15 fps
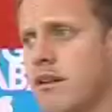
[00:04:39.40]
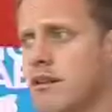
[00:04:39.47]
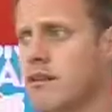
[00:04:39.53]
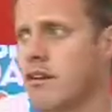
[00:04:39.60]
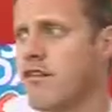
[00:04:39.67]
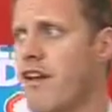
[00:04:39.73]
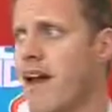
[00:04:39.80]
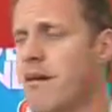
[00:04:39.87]
This is
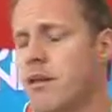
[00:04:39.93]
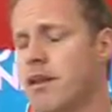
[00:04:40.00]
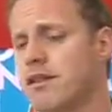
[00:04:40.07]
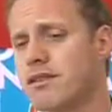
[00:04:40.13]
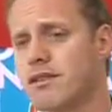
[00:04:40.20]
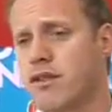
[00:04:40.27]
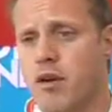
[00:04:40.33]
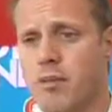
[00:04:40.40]
a
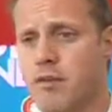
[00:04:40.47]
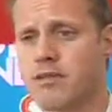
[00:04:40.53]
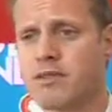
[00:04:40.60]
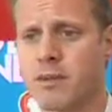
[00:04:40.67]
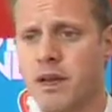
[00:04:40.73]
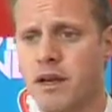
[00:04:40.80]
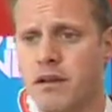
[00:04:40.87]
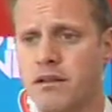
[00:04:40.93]
fabulous group of
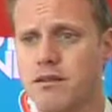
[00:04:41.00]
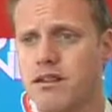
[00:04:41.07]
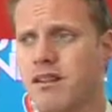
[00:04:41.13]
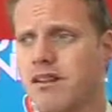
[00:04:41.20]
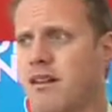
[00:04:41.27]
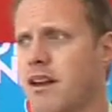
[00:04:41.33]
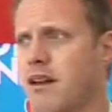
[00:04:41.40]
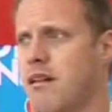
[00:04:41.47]
speakers
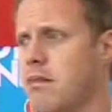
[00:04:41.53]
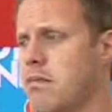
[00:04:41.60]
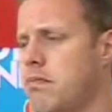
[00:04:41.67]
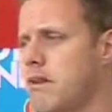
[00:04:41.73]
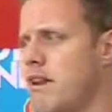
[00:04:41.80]
and, and a